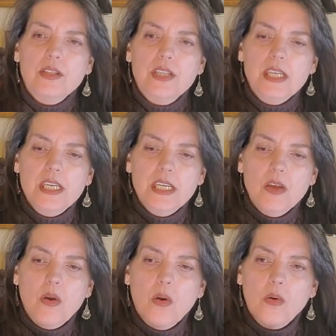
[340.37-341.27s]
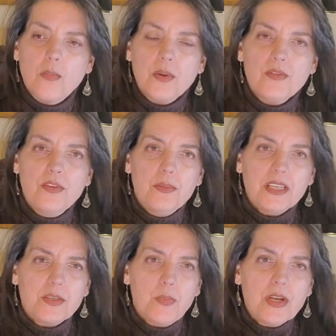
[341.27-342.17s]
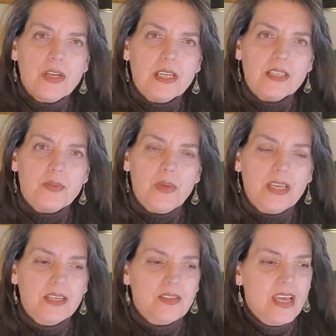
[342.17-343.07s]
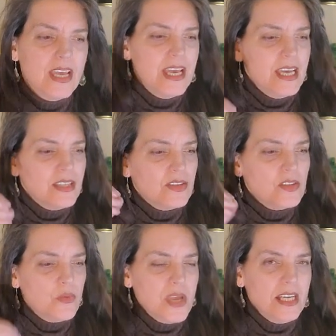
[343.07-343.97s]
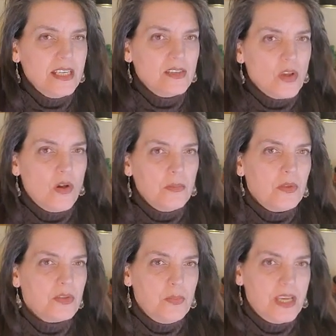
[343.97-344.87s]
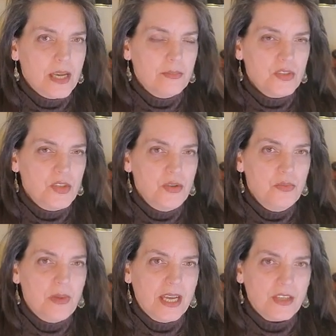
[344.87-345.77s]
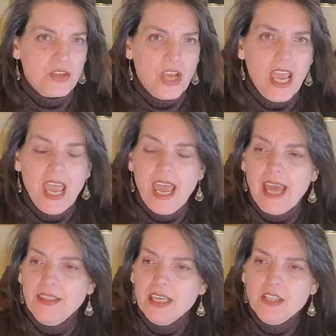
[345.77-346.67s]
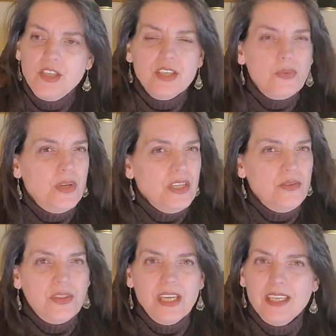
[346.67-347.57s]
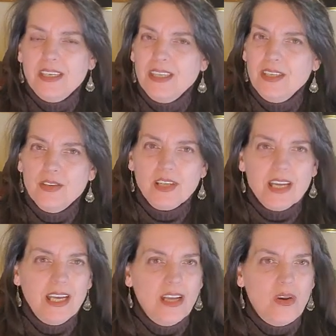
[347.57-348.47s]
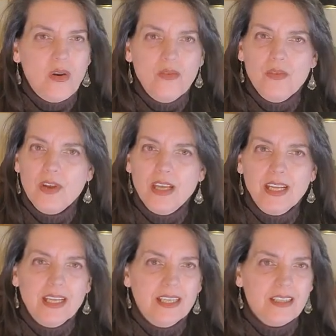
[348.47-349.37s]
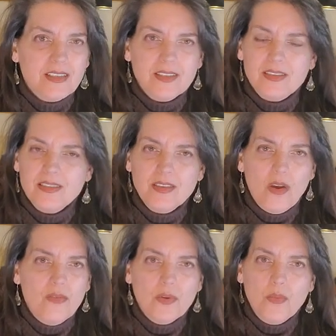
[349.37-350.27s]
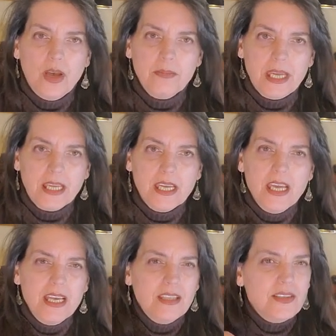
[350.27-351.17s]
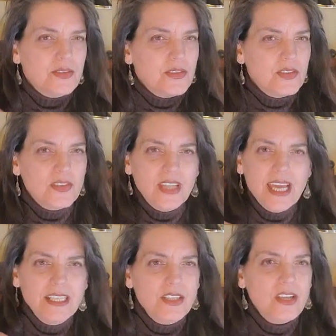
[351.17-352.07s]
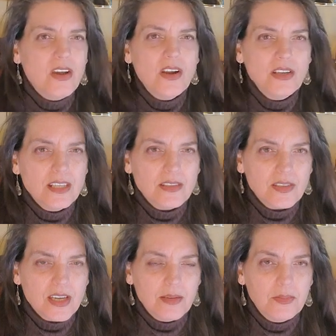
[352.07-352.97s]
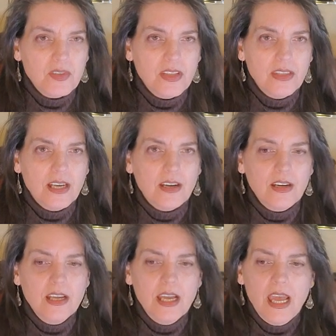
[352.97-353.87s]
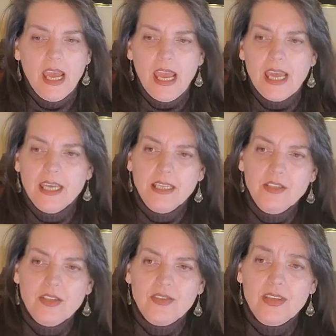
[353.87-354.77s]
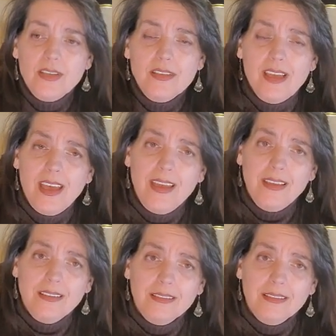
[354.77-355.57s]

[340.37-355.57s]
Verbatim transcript: the whole perfume experience because the sweetness almost becomes too much. And then just when you think you're kind of over it and it's overwhelming, this slight tartness comes in there and just says, hey,